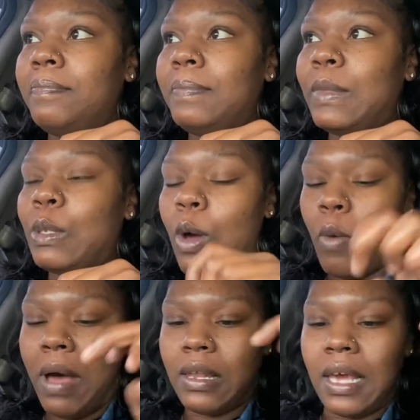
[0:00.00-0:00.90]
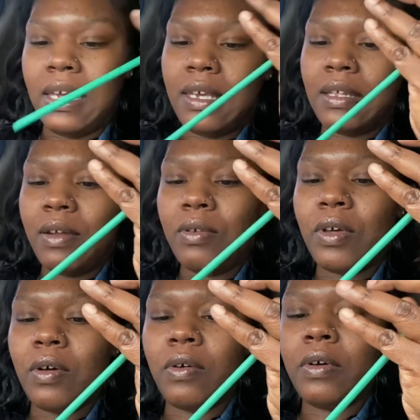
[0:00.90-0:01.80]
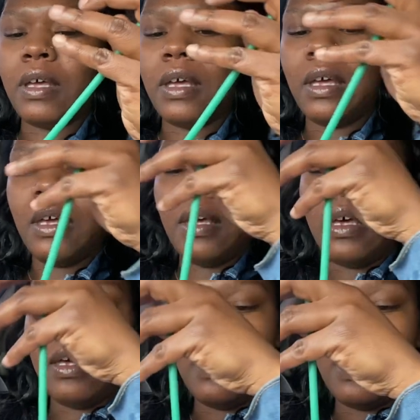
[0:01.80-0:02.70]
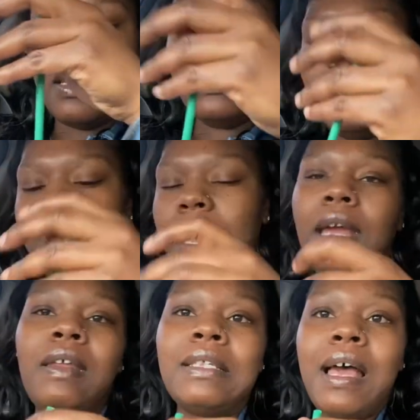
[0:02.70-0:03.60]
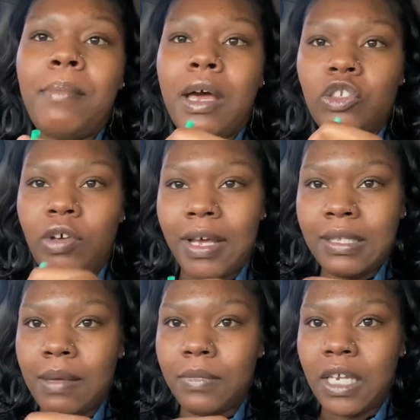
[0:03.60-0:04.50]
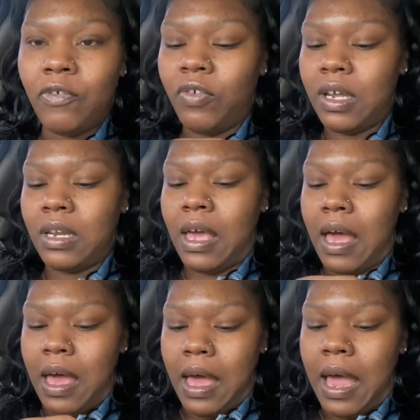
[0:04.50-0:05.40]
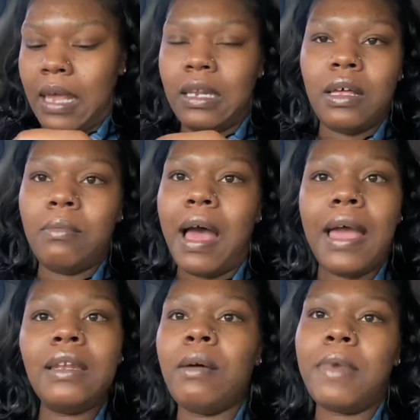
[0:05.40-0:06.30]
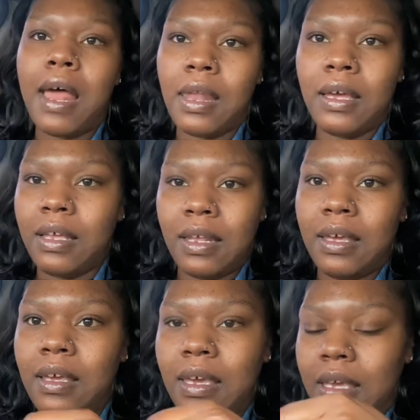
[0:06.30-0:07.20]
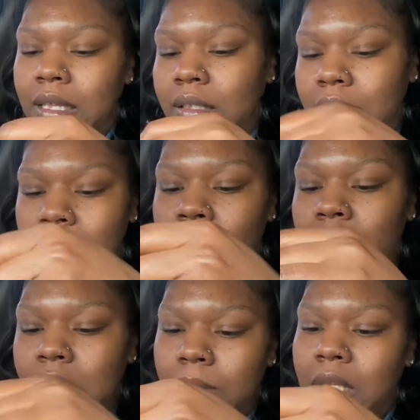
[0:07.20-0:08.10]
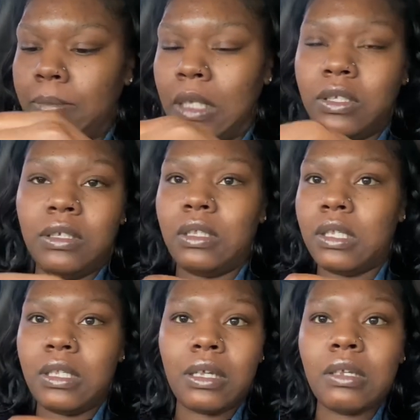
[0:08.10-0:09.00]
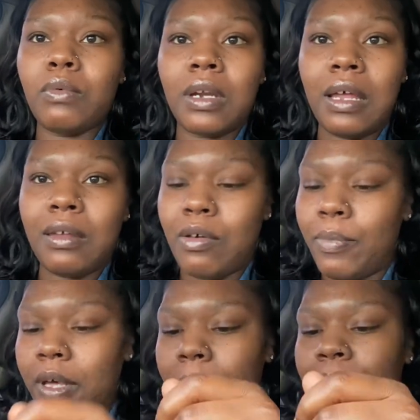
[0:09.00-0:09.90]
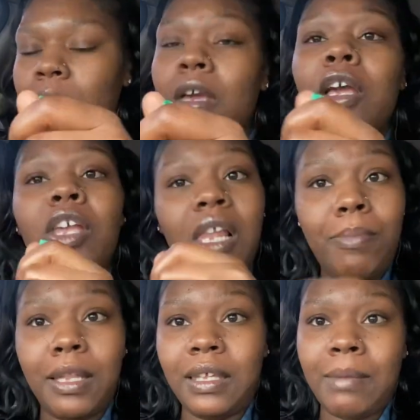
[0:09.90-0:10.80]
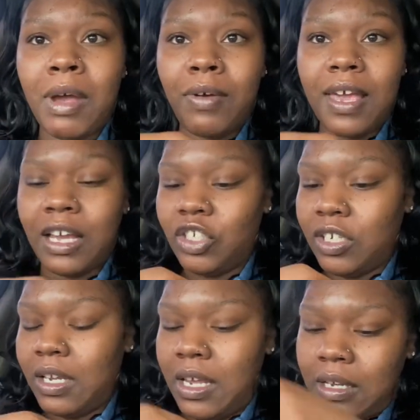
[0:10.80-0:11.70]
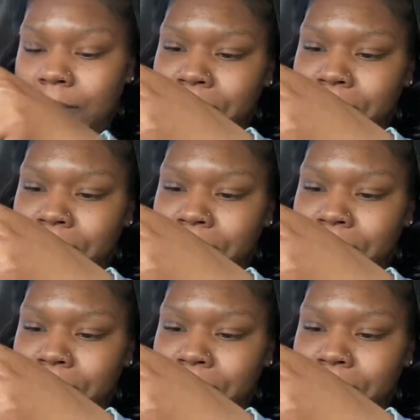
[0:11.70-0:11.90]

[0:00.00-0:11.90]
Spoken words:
So I hope I like it. I don't know. And it seems like anytime I try something different, I end up not liking it. So I feel like sometimes I just need to stick to what I know, but y'all about to get my reaction and